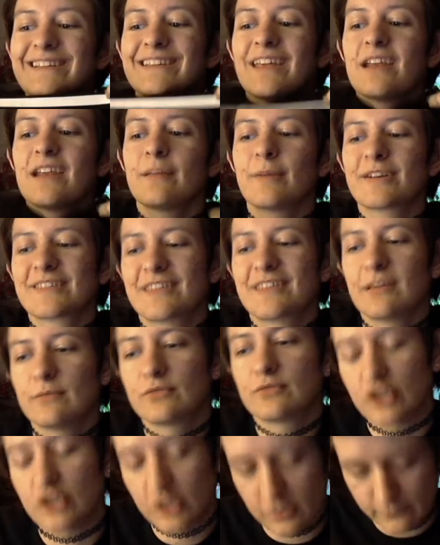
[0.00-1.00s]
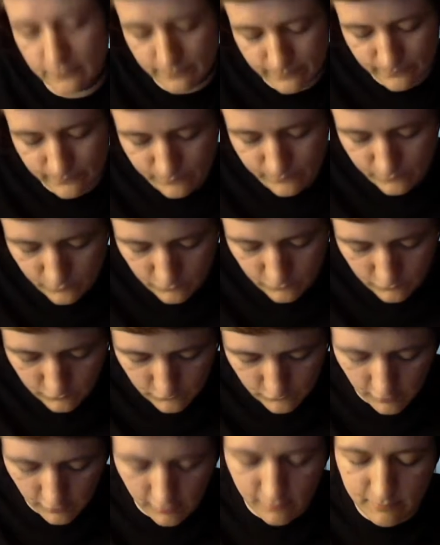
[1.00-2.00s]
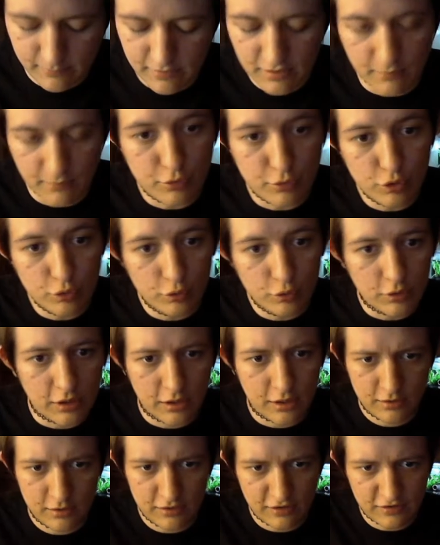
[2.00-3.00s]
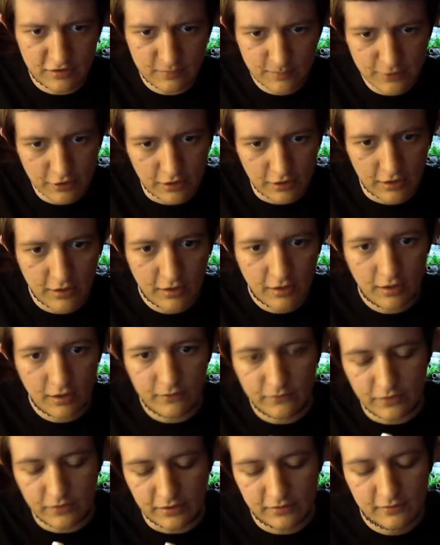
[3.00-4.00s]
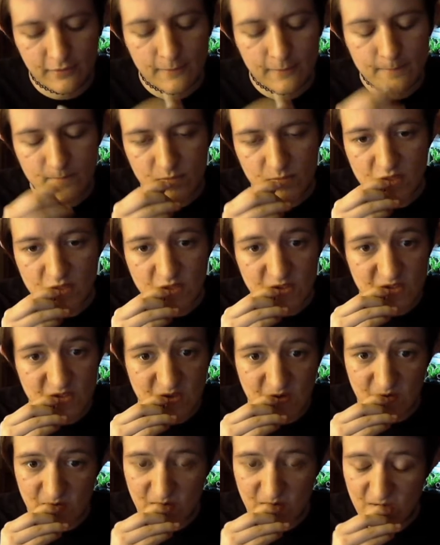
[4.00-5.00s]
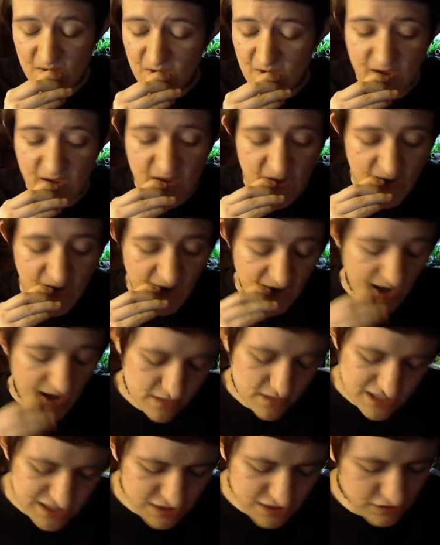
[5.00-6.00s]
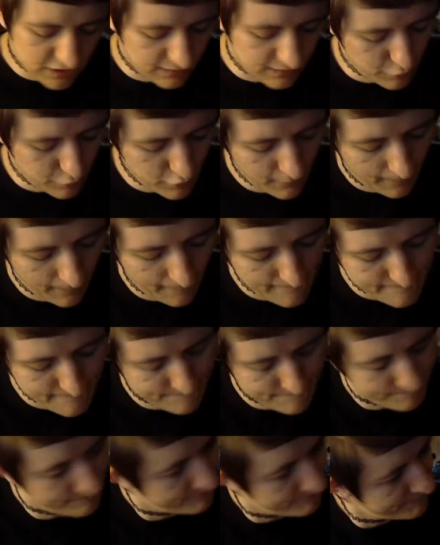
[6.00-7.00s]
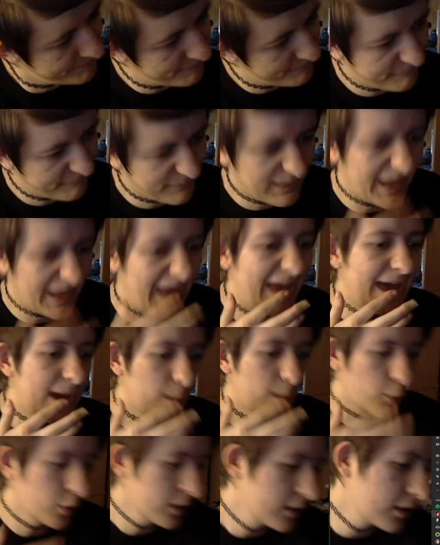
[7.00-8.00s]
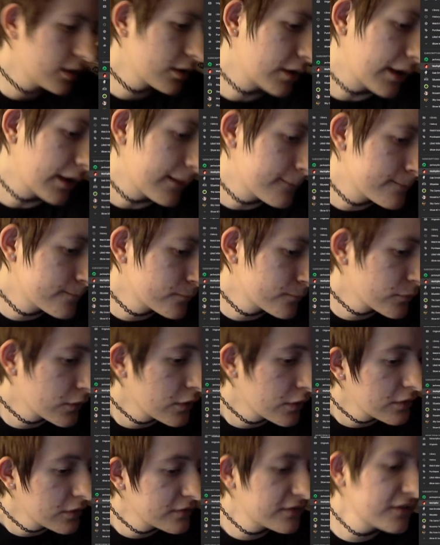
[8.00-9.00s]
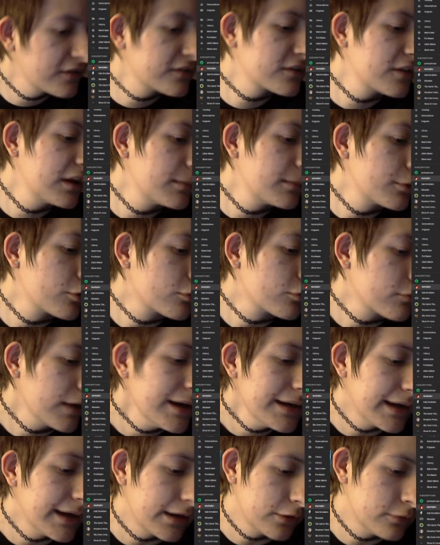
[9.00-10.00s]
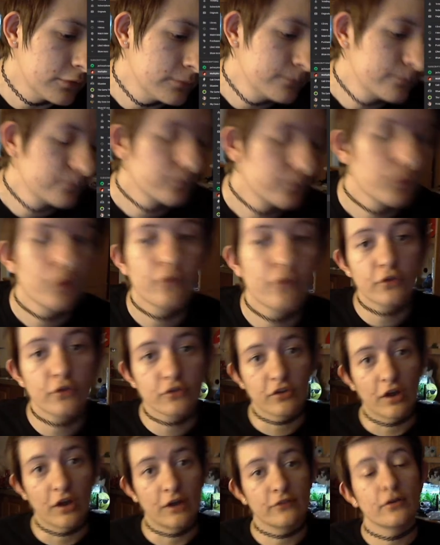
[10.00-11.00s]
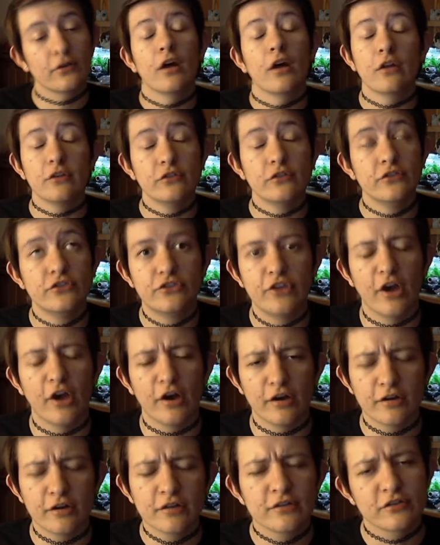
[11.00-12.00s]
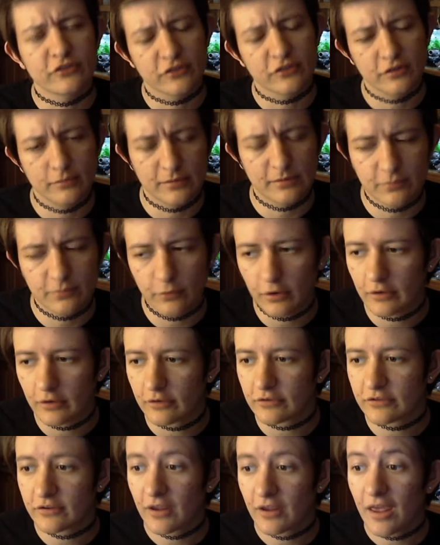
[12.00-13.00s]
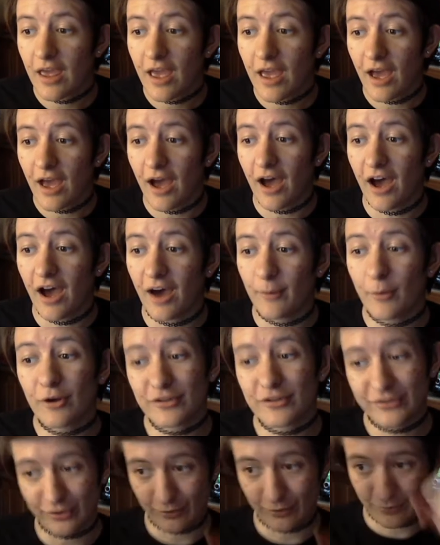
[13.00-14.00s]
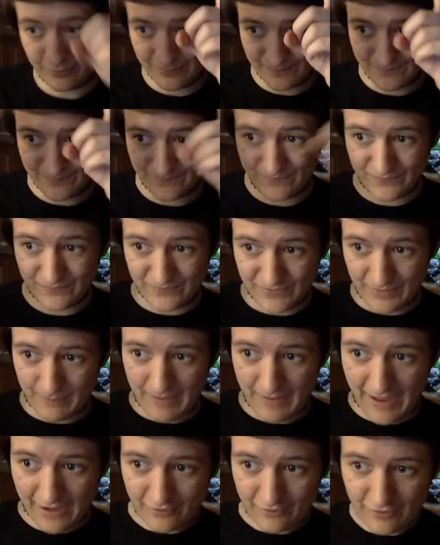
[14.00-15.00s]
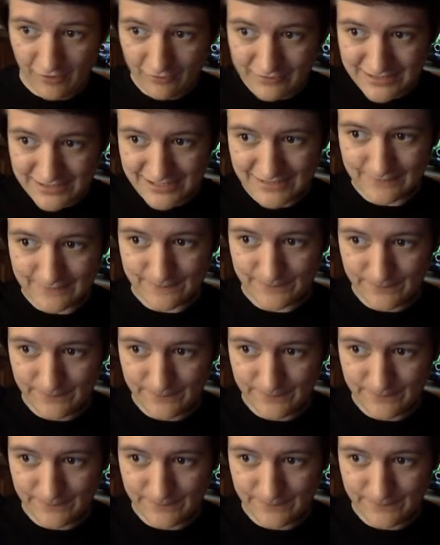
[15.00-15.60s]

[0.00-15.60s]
$20 Tim shirt. I'm in the mood, the spirit of this. So, disclaimer. Ow. Okay. Disclaimer right now. First off, duh, there's gonna be spoilers. Also, the background